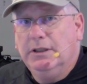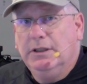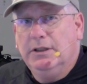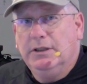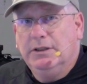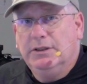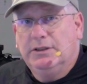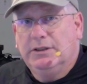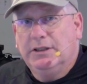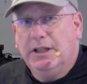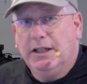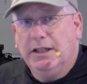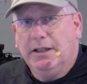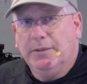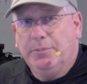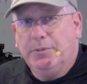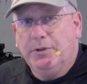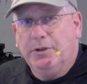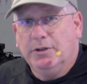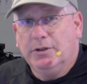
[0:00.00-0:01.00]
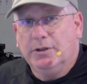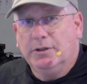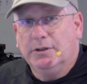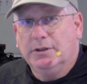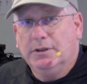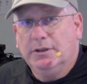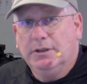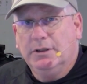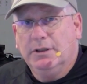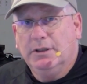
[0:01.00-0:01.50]
set up
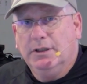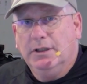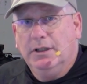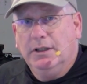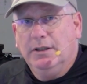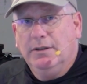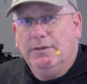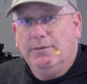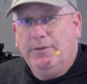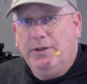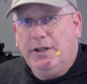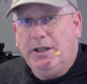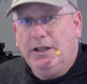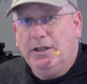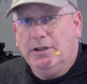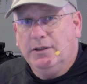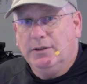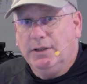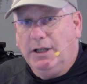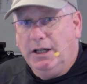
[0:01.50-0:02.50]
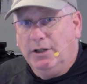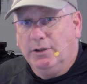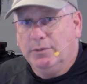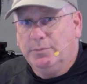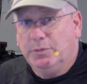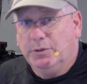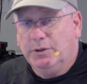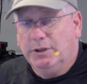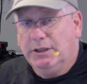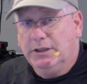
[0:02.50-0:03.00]
your video
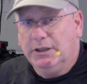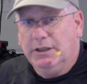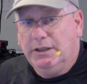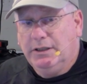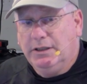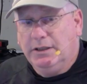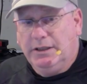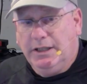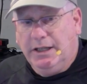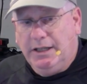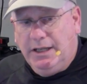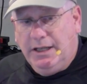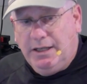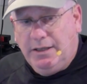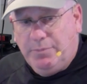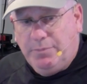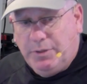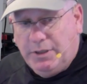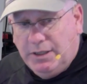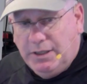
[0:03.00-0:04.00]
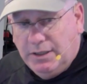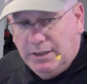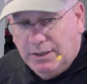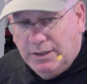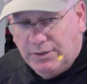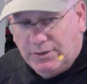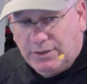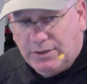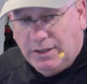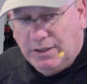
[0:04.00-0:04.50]
output to 1080p
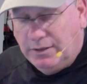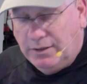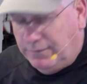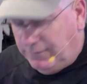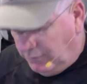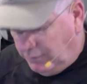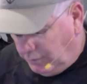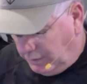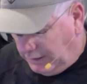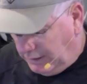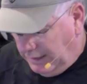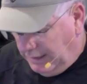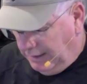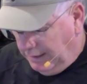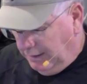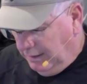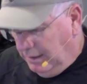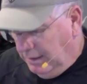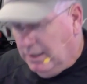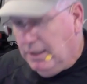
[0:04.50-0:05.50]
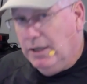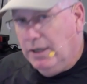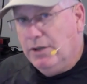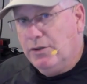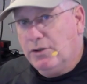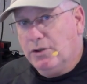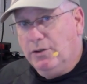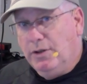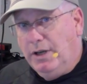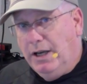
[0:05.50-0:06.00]
instead of the 4K.
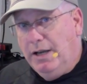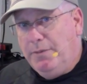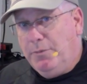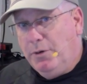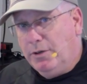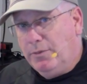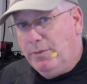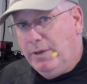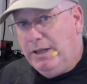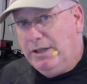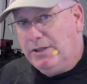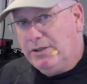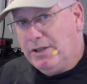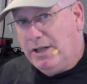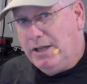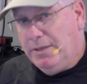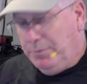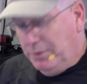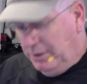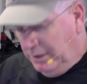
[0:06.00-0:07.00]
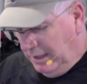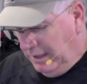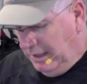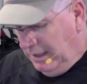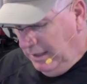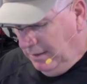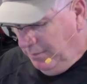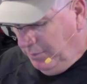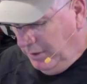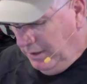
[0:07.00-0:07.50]
So I'm already set up to
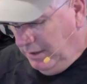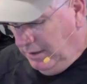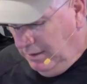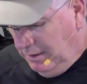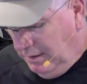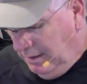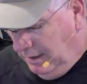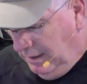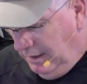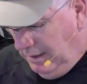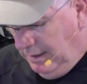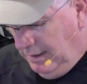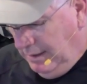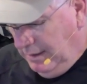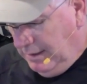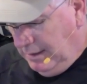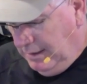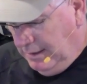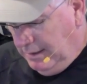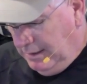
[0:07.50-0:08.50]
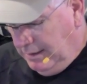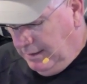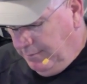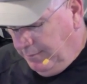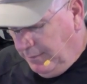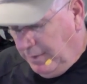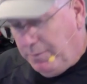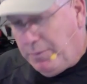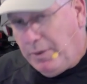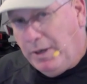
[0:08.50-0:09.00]
1080p, but
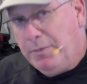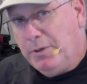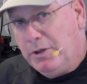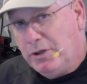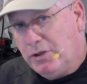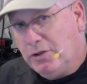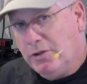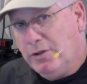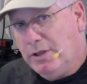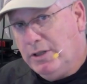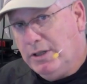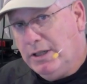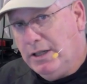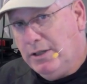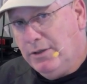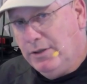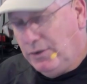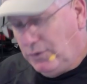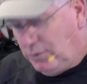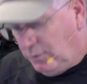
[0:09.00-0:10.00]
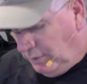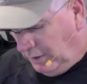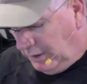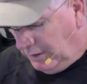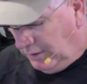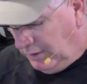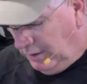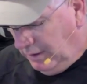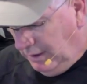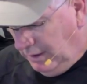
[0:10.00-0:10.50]
I'm going to show you how this
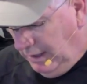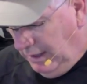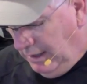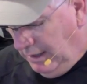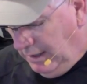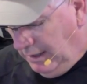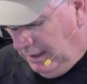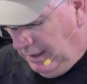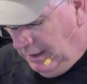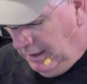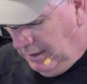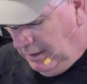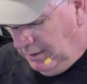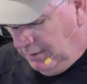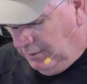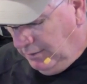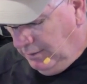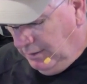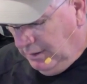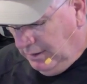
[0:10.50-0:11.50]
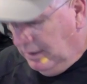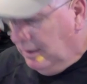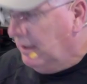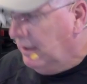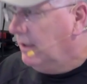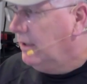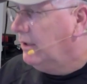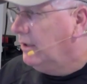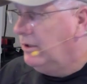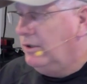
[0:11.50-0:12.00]
works and how
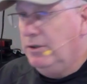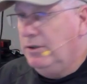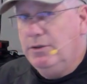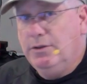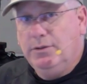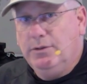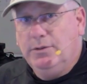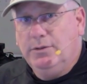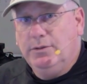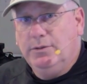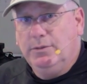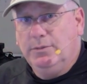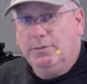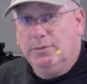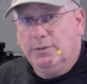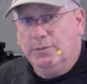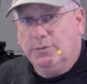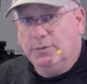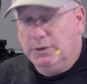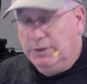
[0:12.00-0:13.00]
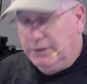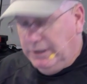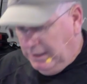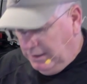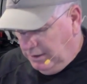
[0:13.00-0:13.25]
you will need